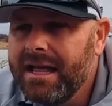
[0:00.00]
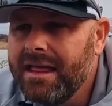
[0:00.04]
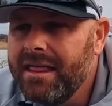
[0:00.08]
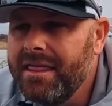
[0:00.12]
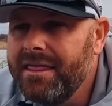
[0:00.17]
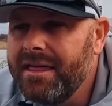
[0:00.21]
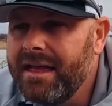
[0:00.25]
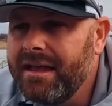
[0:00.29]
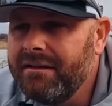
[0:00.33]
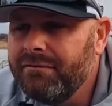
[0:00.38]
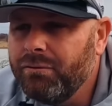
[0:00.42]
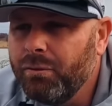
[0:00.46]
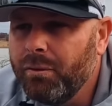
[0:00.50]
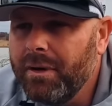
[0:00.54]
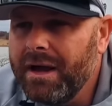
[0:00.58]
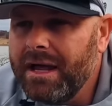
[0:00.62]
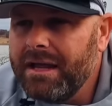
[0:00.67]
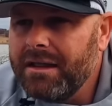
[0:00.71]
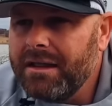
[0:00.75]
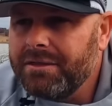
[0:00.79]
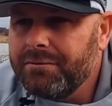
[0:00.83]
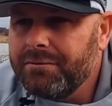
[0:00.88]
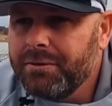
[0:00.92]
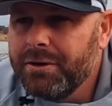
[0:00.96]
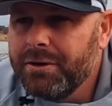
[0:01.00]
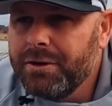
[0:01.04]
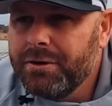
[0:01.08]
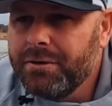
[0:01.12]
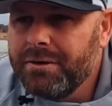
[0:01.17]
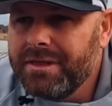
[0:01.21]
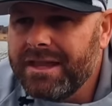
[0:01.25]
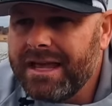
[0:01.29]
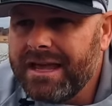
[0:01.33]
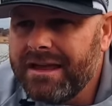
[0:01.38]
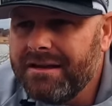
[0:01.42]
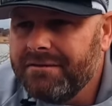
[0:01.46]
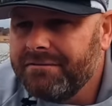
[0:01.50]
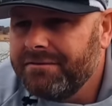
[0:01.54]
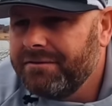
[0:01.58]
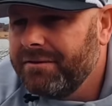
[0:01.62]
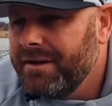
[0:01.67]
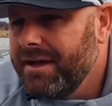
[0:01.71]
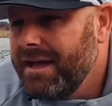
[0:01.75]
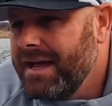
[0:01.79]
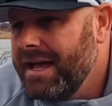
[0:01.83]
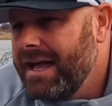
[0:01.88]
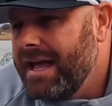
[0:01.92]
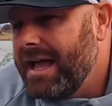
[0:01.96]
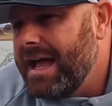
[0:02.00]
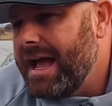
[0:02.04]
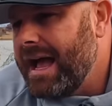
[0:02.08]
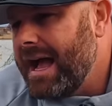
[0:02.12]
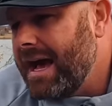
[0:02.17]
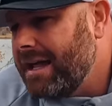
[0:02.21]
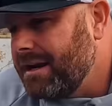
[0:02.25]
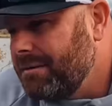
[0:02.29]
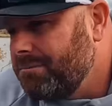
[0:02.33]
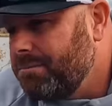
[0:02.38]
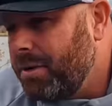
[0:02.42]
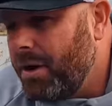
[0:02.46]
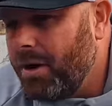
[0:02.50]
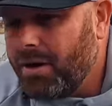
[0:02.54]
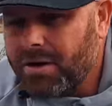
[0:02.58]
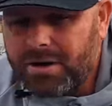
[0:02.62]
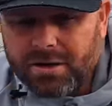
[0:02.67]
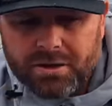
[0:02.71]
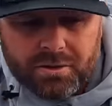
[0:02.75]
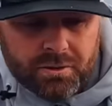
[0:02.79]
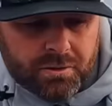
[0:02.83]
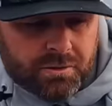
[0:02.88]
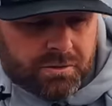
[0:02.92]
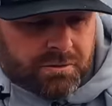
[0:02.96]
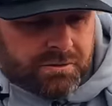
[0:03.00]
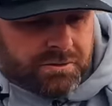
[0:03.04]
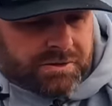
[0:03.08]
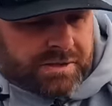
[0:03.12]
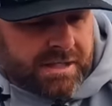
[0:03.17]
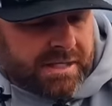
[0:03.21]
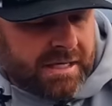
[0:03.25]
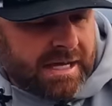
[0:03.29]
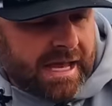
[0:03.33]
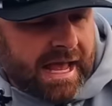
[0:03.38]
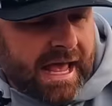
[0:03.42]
they've went through and they've added particles and